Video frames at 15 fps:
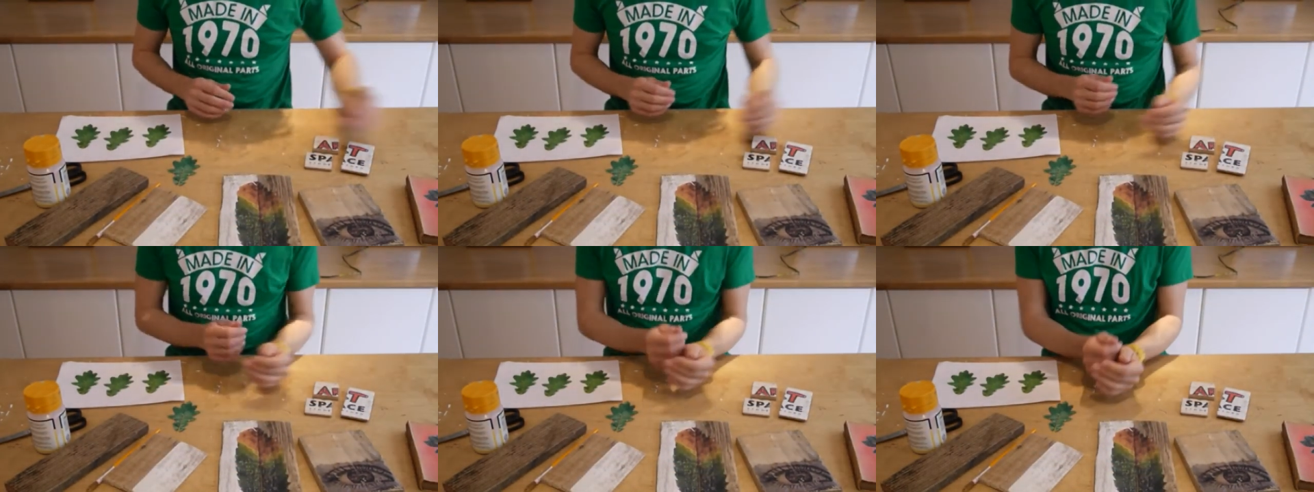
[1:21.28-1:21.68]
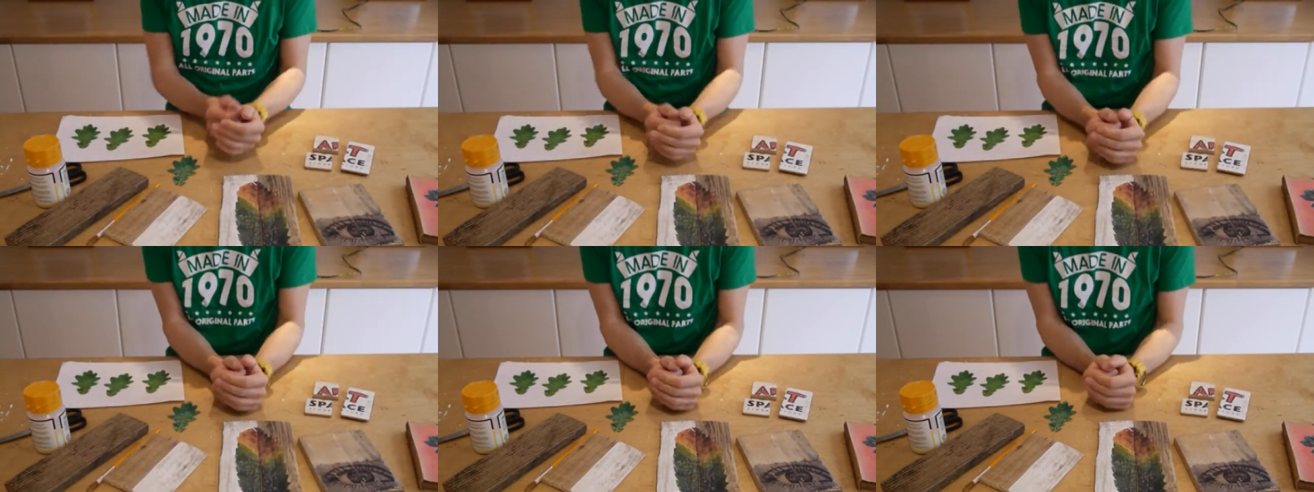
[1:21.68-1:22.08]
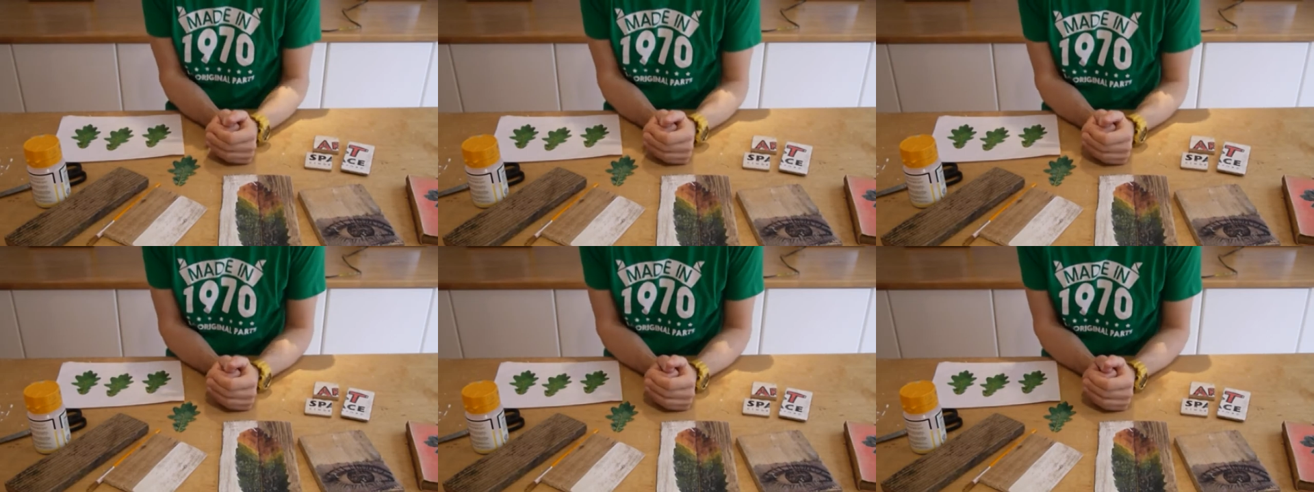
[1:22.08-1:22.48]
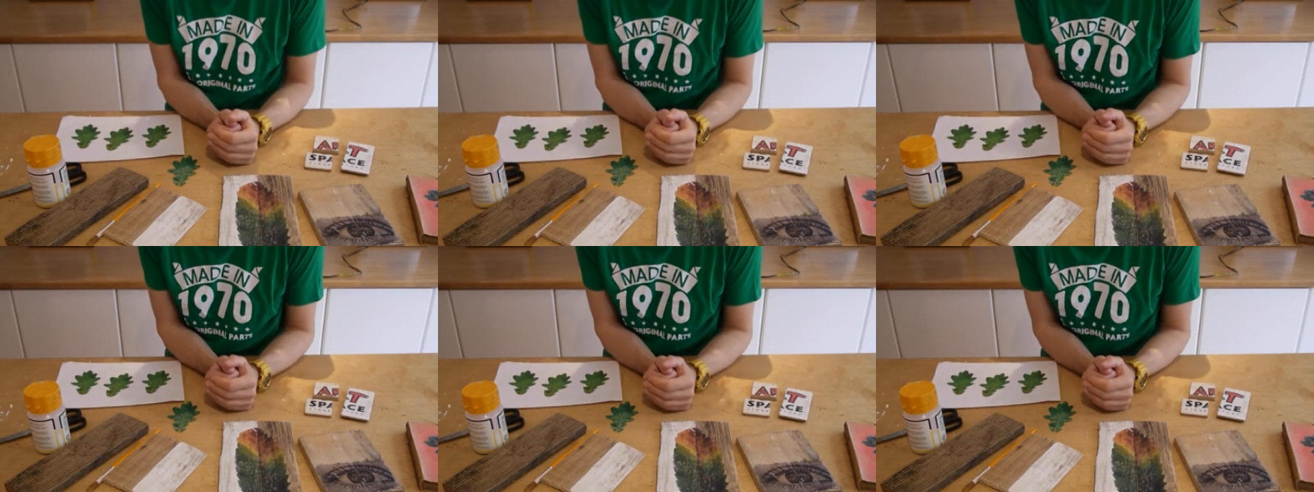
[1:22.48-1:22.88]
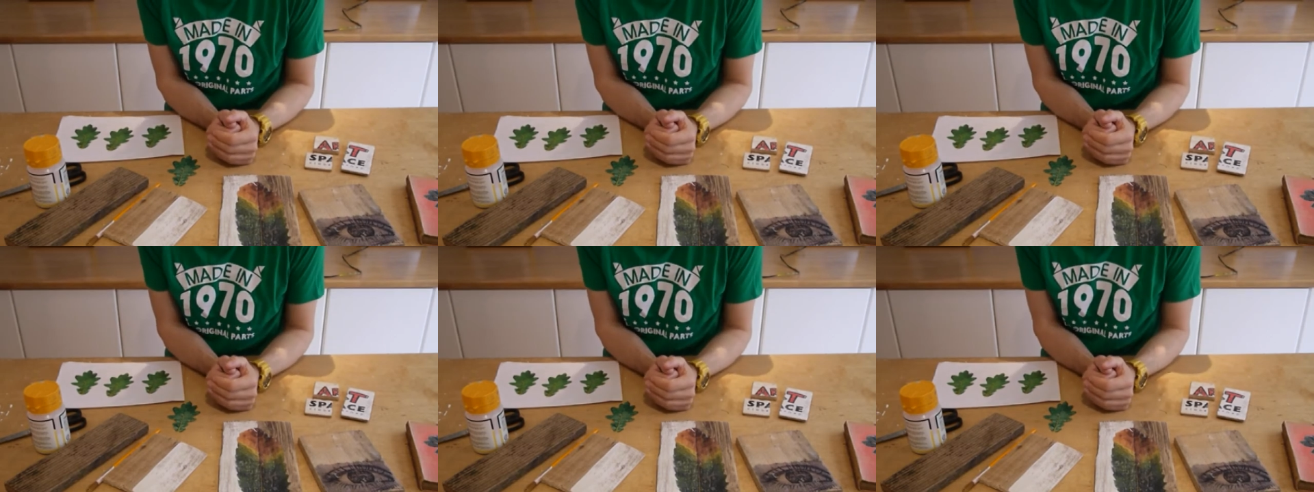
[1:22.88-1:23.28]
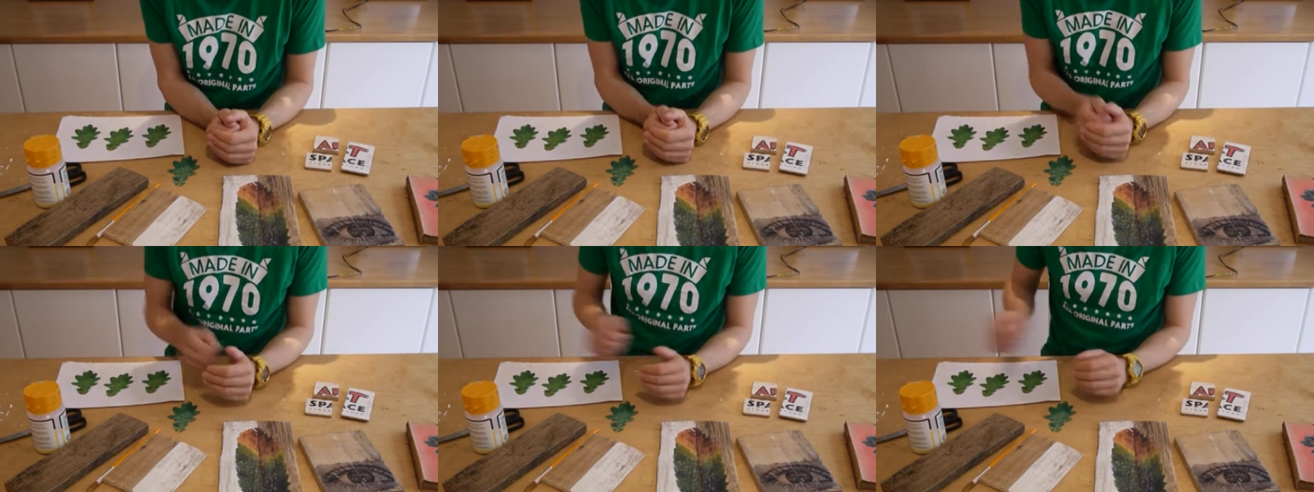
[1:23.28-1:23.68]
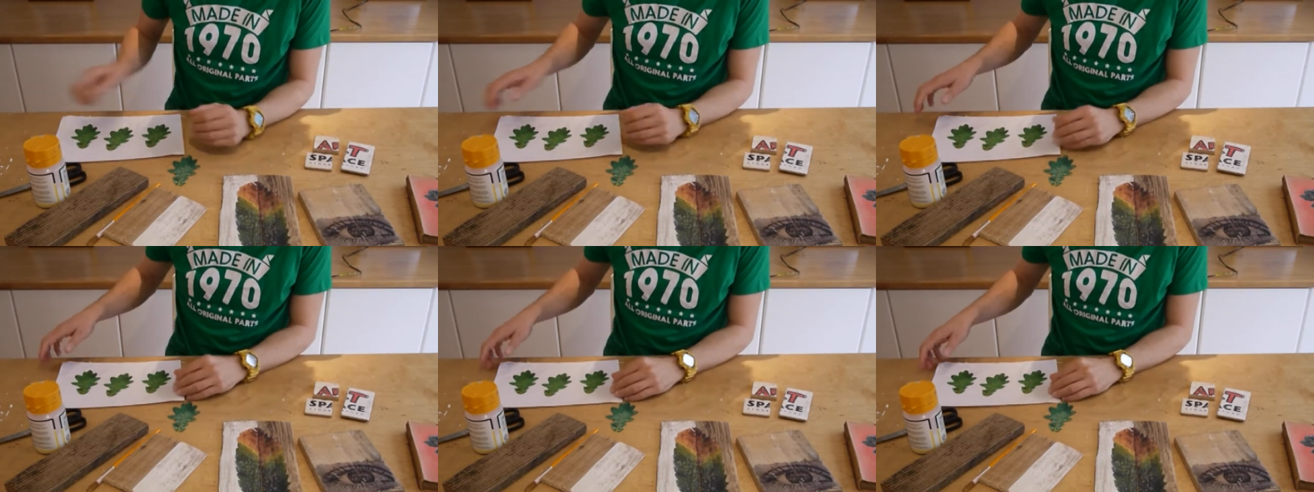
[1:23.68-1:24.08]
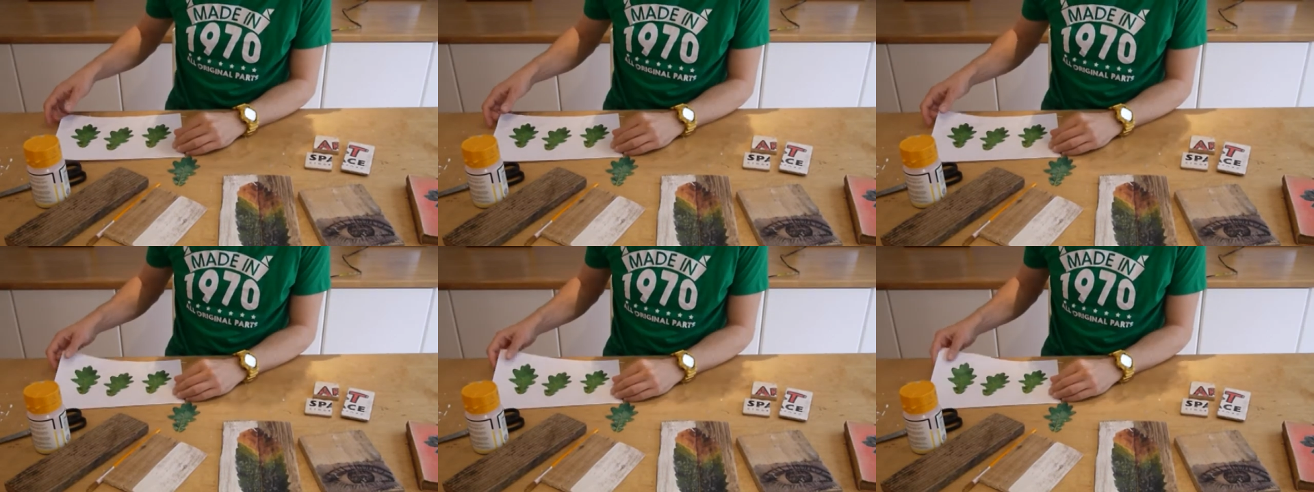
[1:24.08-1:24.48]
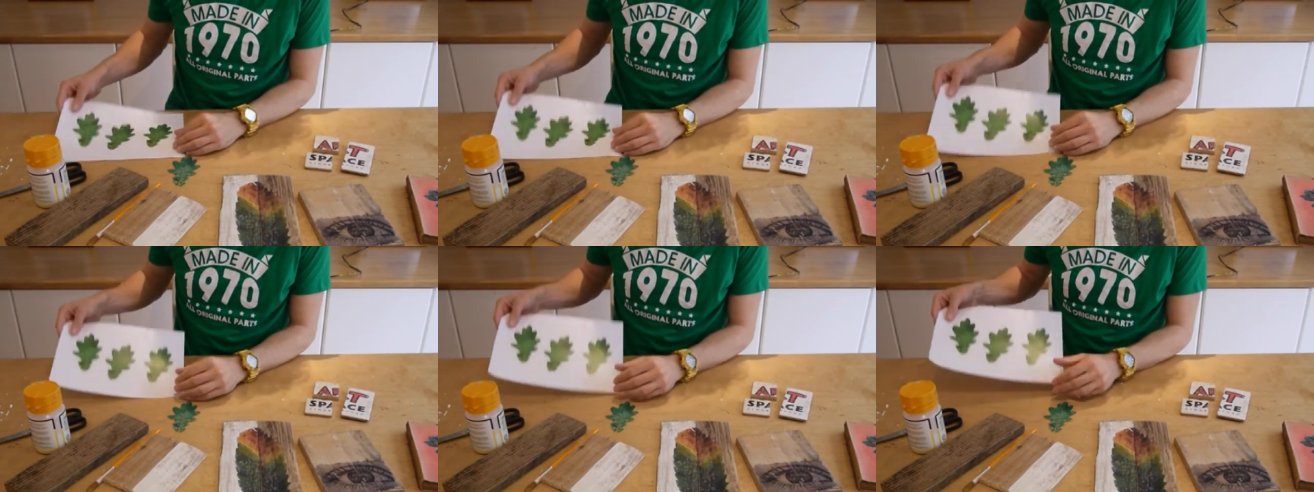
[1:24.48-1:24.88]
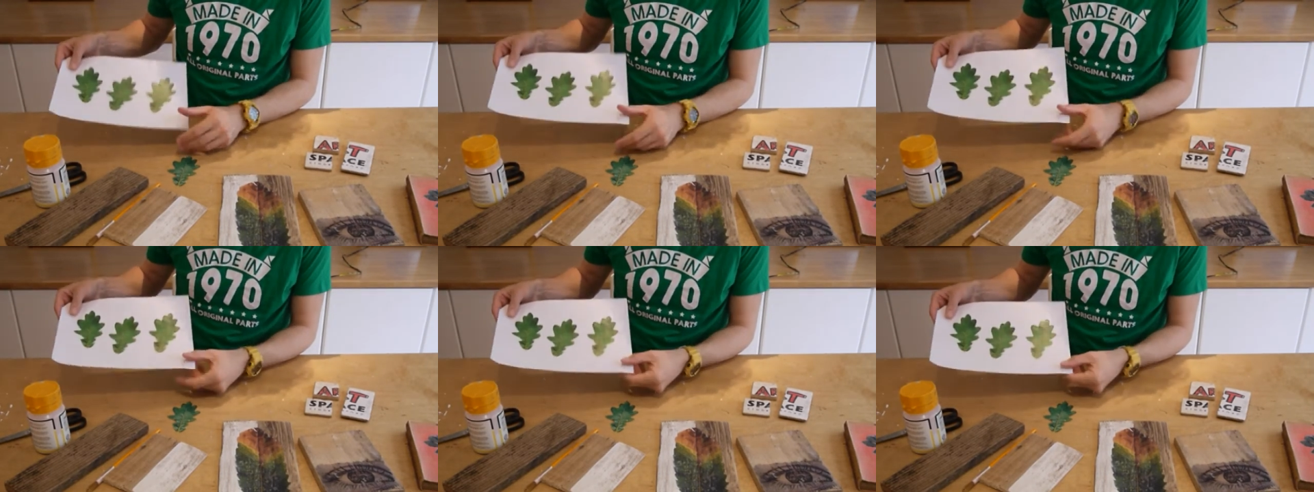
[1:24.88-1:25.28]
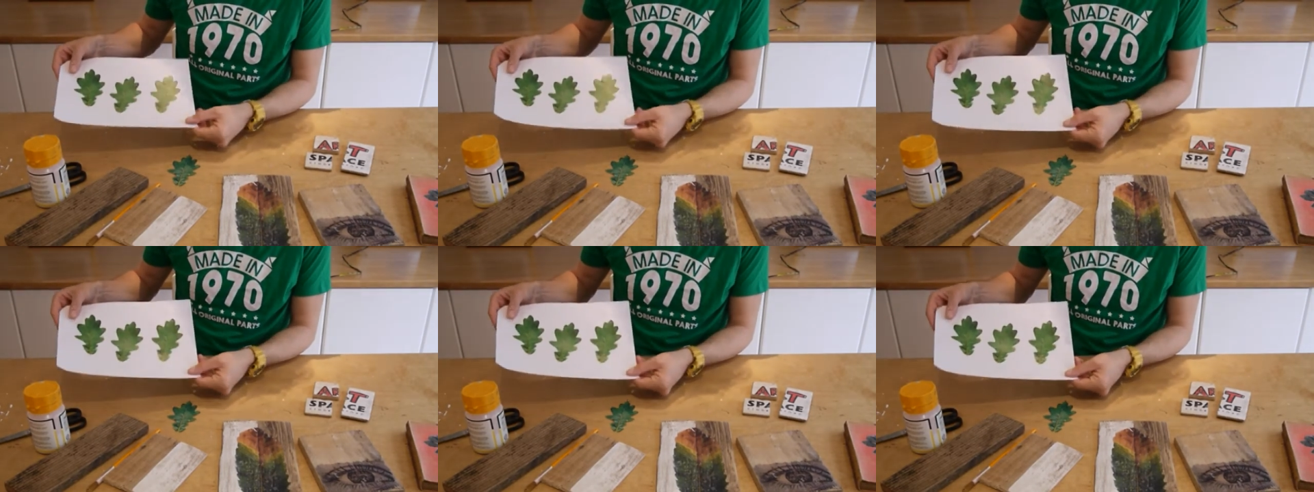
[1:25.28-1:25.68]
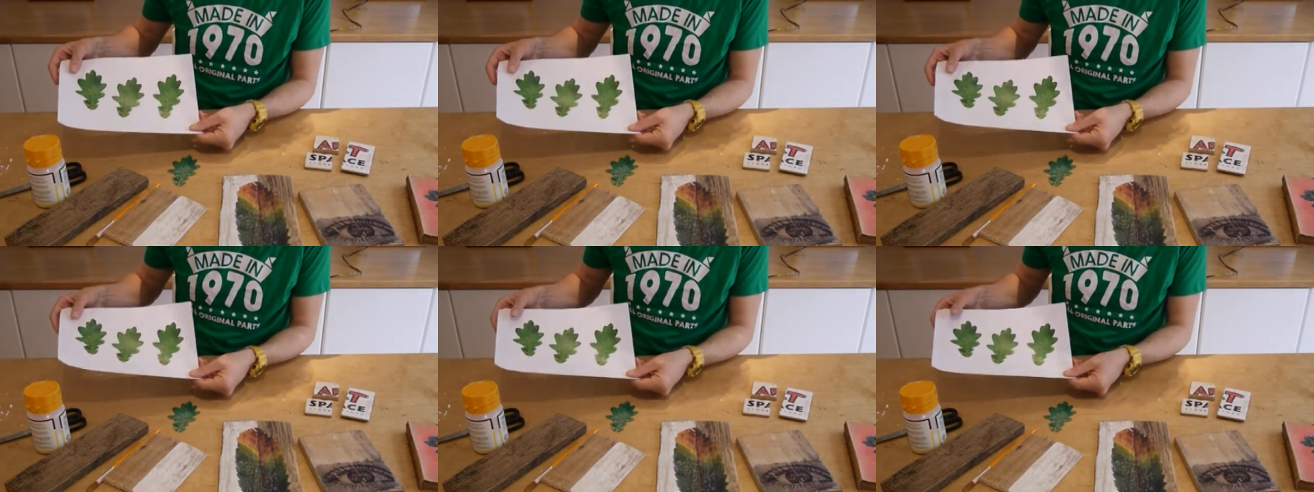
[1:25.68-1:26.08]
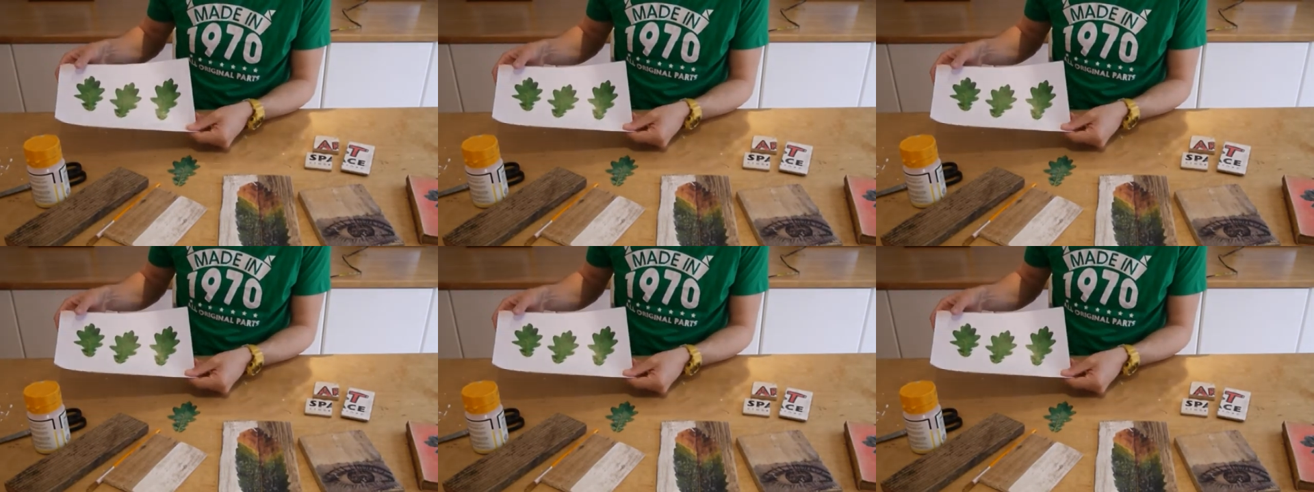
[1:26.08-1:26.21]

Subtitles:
[unreadable: no face in view]